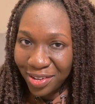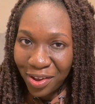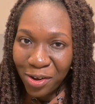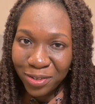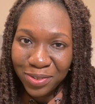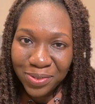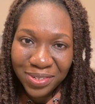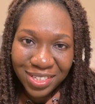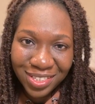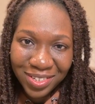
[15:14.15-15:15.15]
also
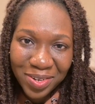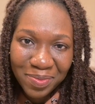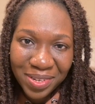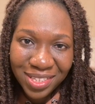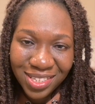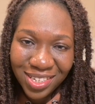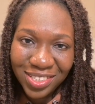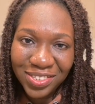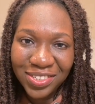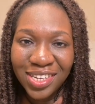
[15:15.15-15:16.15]
in the comment
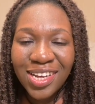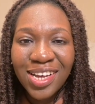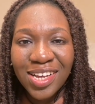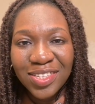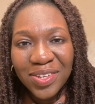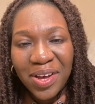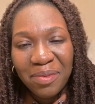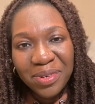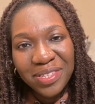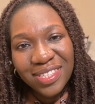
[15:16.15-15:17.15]
section. So
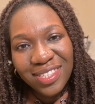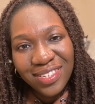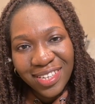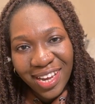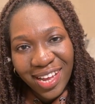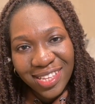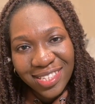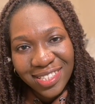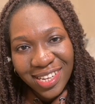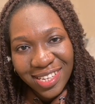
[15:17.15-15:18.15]
I'm going to see you
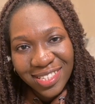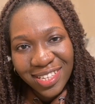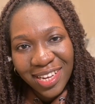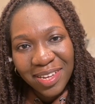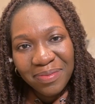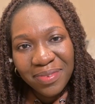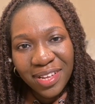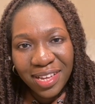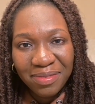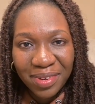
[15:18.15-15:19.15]
guys next time
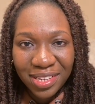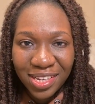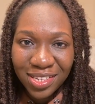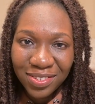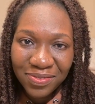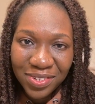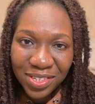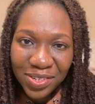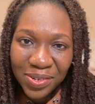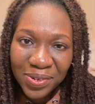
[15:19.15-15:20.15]
in my next
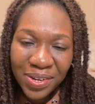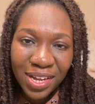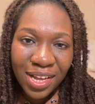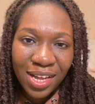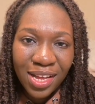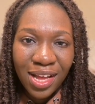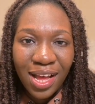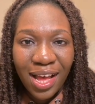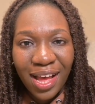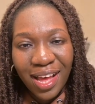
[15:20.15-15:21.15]
video,
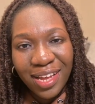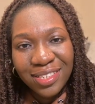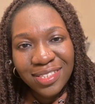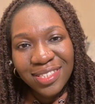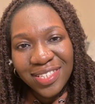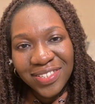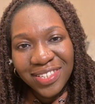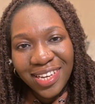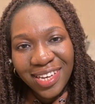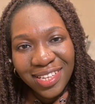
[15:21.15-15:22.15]
and till
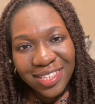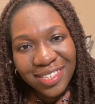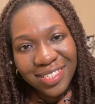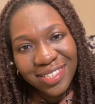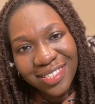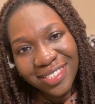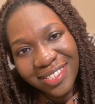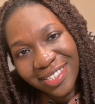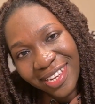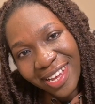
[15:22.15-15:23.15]
then,
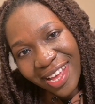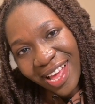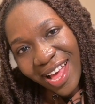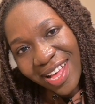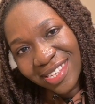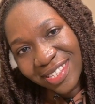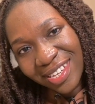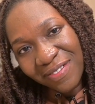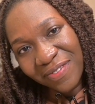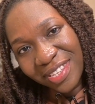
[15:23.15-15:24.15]
hasta
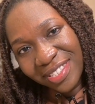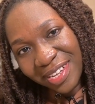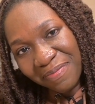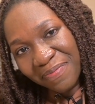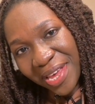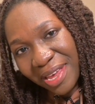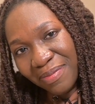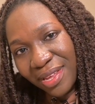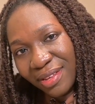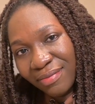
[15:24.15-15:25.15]
la vista, baby.